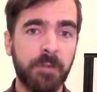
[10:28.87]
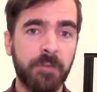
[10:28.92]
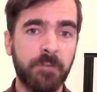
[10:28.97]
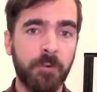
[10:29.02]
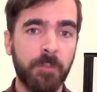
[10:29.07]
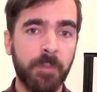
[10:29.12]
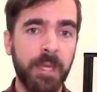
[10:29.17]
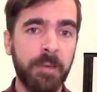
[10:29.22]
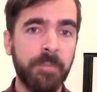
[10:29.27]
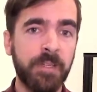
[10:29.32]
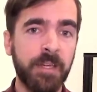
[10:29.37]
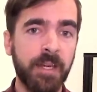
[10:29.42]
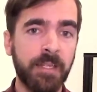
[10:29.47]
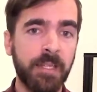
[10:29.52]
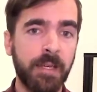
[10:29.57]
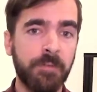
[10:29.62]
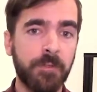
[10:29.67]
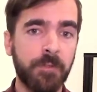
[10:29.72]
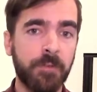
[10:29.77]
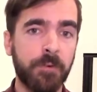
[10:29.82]
from API
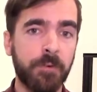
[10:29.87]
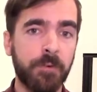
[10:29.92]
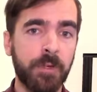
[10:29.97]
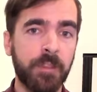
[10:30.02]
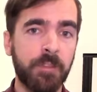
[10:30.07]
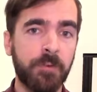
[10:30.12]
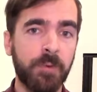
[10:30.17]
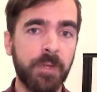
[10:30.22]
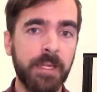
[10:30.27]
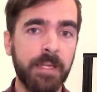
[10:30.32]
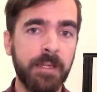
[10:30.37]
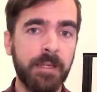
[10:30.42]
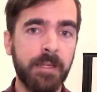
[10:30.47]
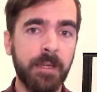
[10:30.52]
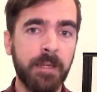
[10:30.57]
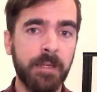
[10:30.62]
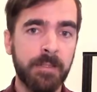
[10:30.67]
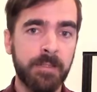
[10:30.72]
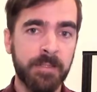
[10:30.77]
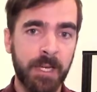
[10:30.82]
level 33
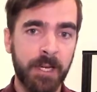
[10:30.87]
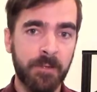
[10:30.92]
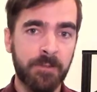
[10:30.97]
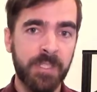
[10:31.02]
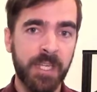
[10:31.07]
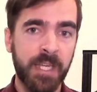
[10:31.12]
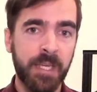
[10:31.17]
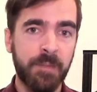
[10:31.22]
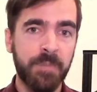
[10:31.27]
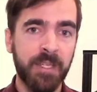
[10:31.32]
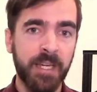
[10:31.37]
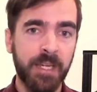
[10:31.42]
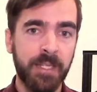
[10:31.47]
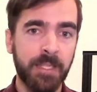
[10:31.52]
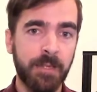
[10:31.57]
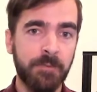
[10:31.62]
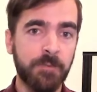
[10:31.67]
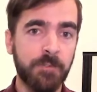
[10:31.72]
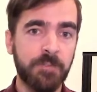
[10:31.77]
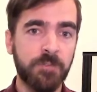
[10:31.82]
down to API
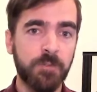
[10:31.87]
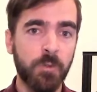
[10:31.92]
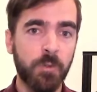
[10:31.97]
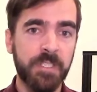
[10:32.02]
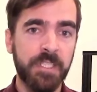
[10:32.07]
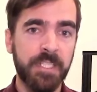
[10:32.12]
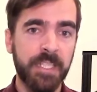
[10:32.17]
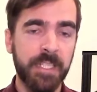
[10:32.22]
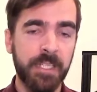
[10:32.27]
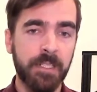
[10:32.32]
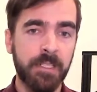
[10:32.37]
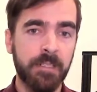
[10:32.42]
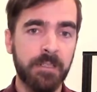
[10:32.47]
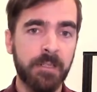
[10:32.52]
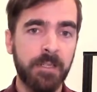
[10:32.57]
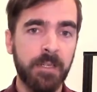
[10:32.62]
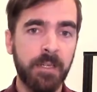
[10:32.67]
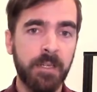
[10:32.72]
level 14,